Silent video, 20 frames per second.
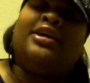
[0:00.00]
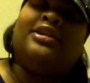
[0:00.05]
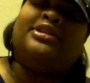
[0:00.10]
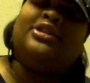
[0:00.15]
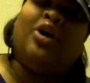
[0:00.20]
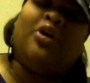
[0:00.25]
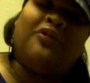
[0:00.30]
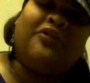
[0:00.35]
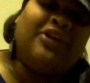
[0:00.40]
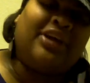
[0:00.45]

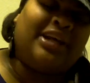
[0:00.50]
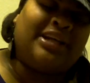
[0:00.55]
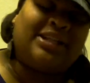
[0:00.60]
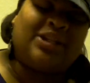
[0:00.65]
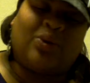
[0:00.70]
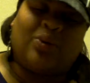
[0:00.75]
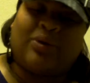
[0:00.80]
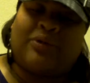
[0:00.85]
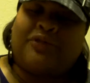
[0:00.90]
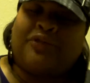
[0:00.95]
Don't forget
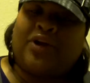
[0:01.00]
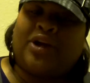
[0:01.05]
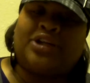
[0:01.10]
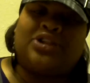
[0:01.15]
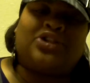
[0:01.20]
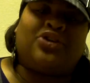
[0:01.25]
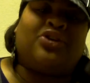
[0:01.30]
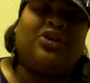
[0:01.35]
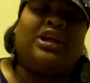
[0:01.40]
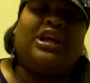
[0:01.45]
to
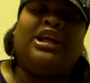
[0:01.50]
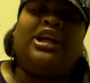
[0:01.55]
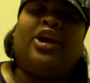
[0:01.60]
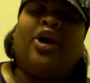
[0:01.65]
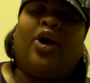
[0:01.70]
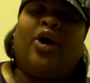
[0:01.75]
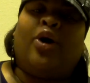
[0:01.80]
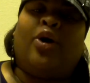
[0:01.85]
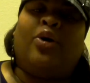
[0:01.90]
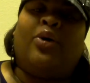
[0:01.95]
refresh your
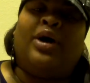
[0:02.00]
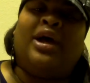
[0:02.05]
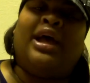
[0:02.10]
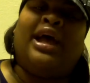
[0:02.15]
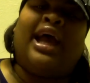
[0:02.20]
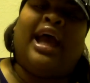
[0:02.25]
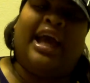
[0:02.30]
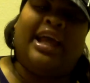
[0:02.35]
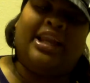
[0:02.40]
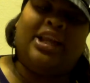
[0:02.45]
ego
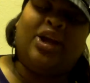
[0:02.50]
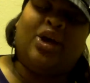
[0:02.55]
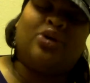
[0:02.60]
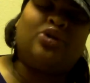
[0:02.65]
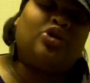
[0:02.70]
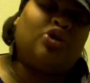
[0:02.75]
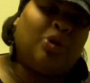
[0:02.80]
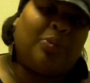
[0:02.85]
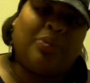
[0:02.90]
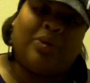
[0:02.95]
at
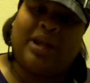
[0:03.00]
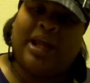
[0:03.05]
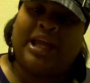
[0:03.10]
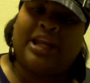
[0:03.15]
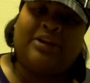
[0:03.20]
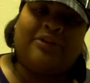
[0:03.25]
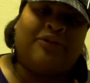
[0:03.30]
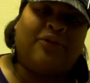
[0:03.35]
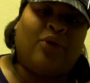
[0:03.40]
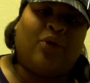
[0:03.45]

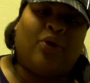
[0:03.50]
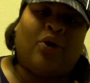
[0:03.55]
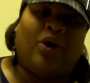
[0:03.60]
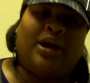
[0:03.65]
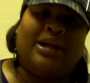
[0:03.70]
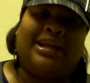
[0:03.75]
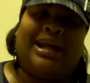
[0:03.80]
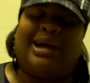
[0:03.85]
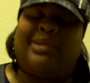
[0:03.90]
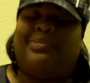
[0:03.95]

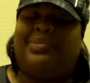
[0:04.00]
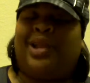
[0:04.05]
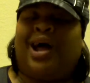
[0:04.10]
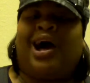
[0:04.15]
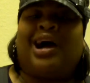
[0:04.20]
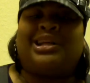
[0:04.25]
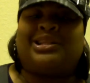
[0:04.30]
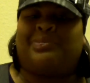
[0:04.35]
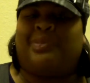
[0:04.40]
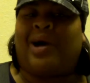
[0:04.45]

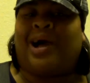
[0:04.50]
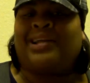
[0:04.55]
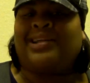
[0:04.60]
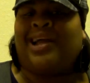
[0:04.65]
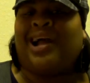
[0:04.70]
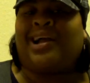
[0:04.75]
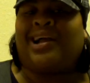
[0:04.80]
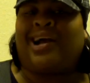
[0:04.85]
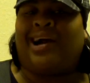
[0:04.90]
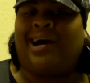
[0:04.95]

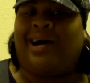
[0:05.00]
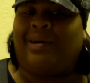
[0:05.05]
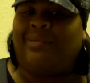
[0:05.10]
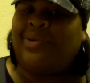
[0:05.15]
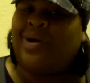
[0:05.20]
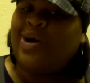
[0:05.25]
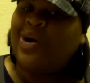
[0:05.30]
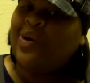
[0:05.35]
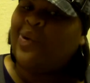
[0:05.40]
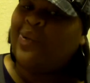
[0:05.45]

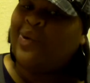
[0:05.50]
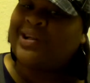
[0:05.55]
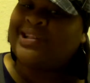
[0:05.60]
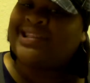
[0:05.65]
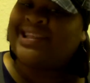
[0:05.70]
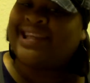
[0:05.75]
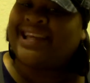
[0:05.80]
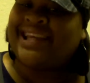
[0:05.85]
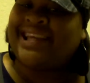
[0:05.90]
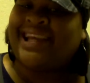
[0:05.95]
EgoTrippin84.blogspot.com.
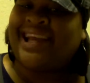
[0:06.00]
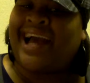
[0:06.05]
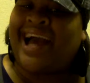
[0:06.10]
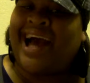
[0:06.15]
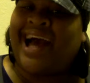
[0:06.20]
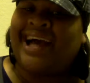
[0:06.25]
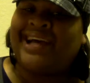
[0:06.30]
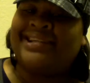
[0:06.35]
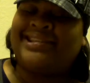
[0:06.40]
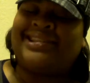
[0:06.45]
Once again,
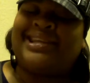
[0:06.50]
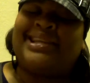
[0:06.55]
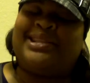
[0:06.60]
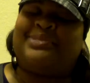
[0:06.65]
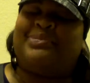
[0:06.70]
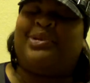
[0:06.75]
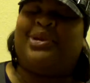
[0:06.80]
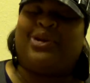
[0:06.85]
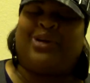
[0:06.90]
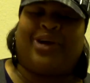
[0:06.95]
guys, it's
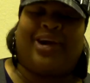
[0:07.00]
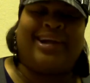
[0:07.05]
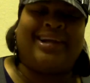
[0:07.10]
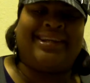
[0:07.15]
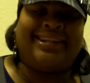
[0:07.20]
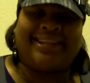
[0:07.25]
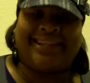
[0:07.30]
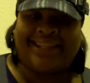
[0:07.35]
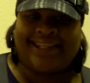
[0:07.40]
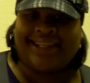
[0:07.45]
been great.